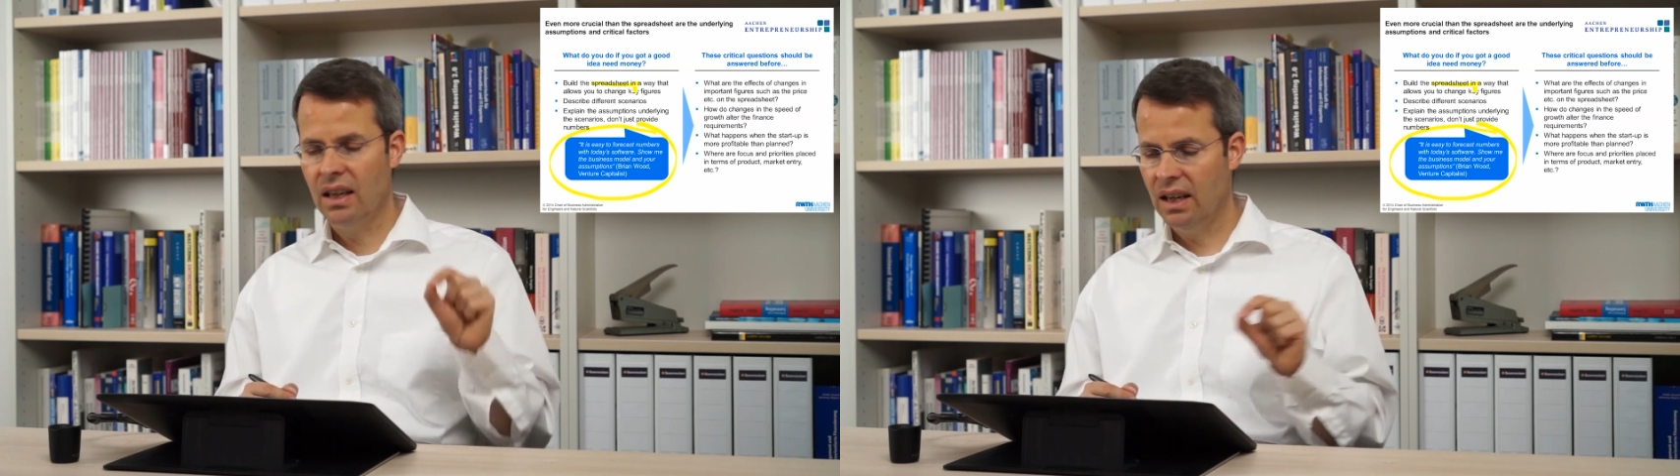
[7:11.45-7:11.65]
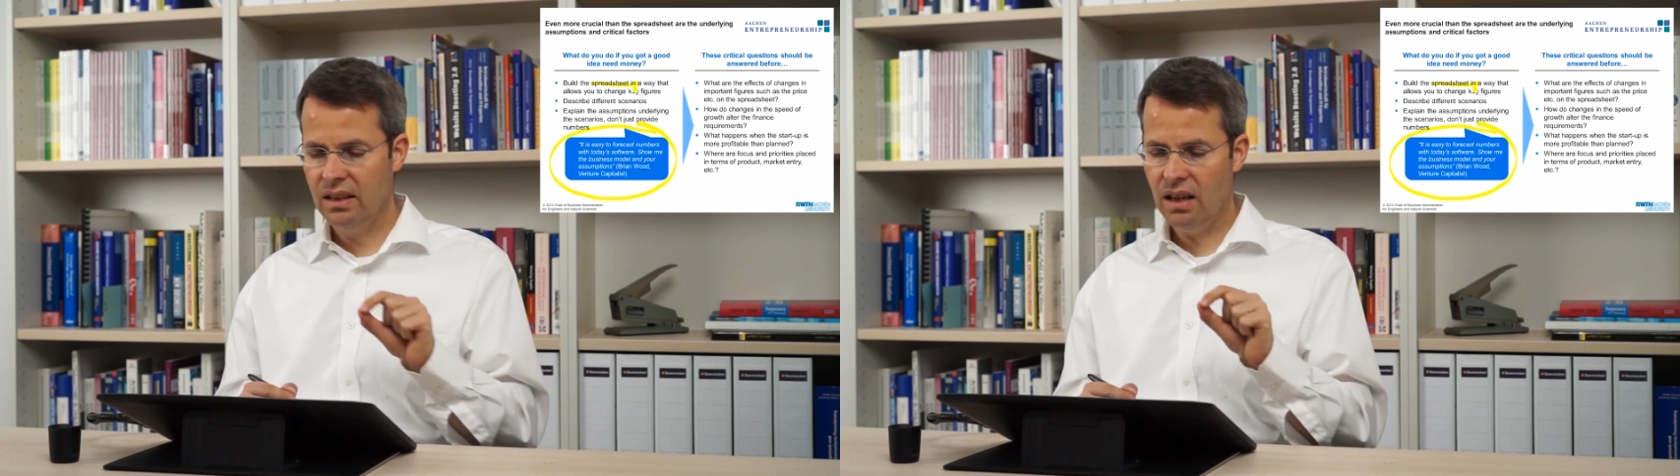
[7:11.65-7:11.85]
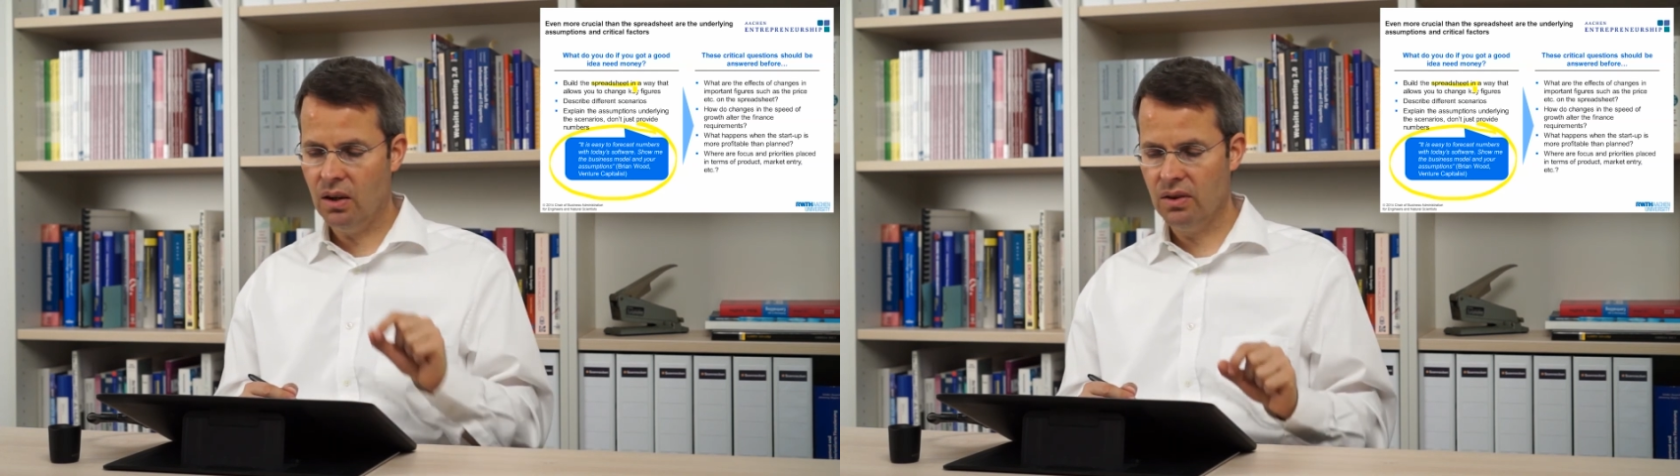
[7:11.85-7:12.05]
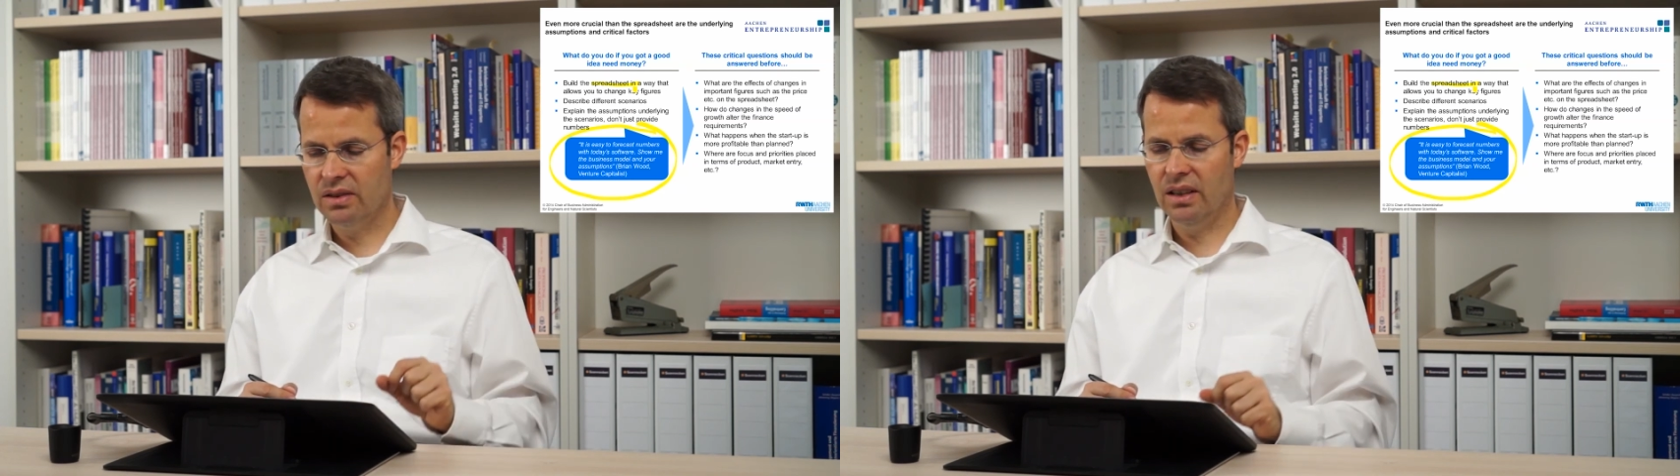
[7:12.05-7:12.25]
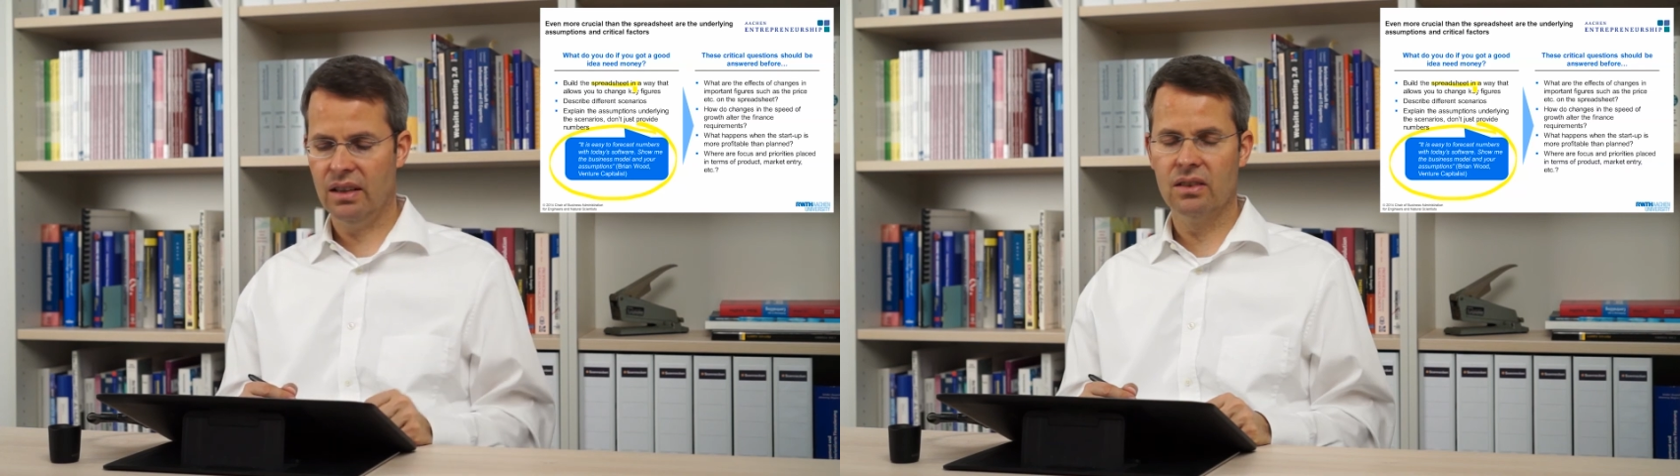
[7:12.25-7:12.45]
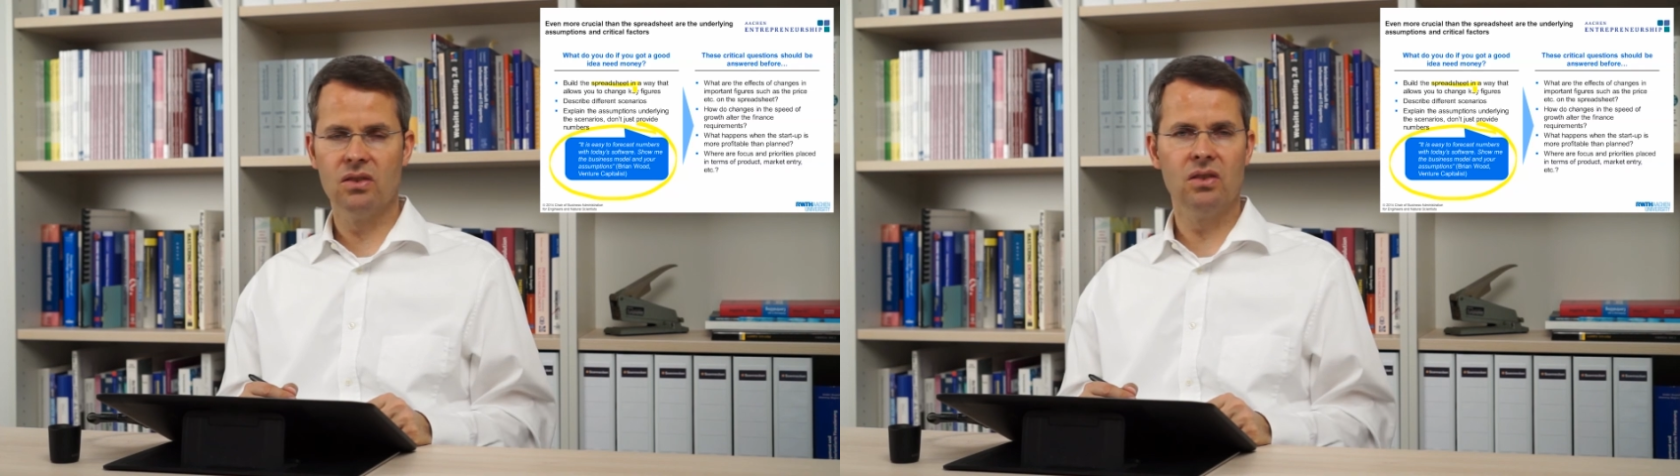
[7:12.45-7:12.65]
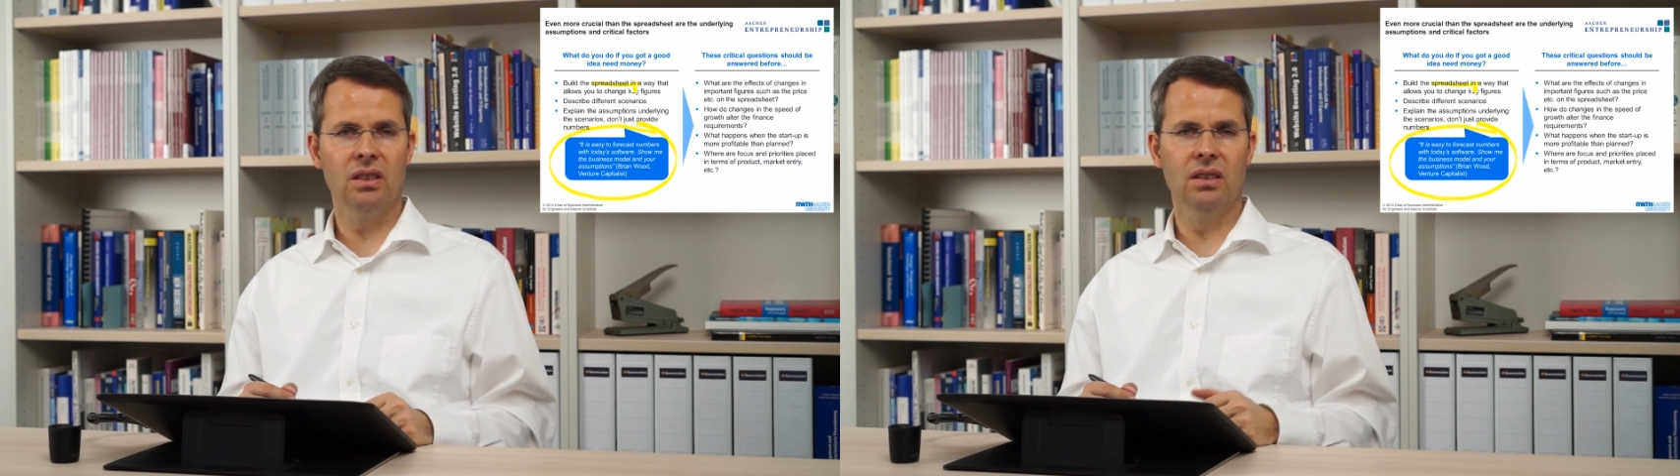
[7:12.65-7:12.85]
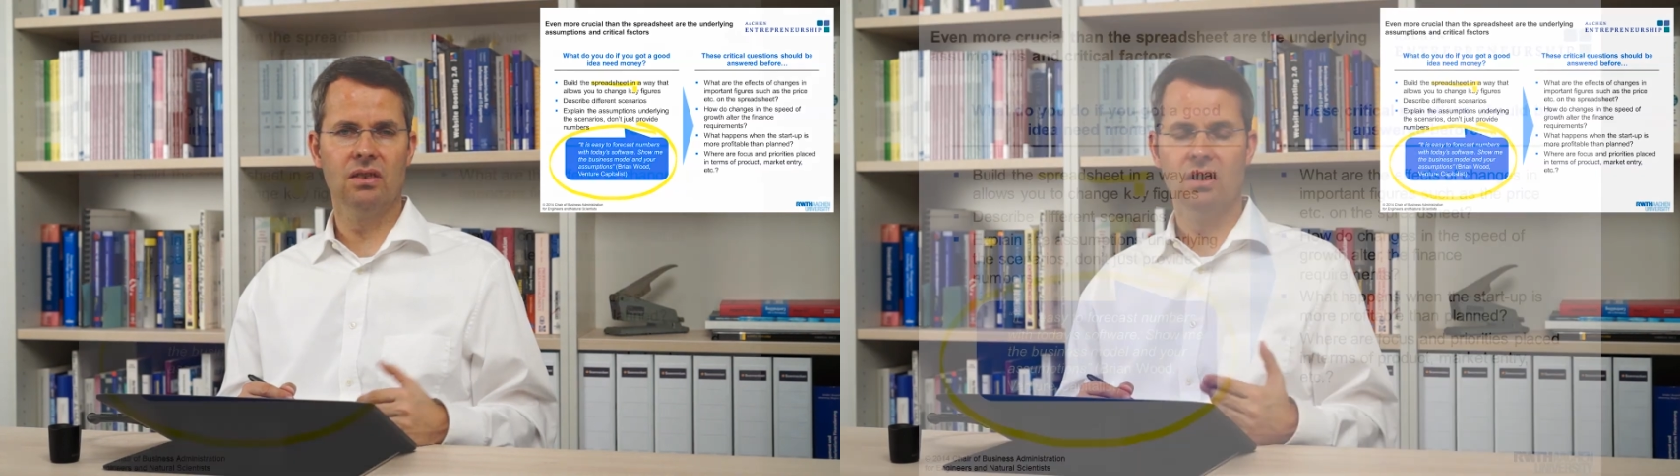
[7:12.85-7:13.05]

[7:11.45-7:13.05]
in our second sheet,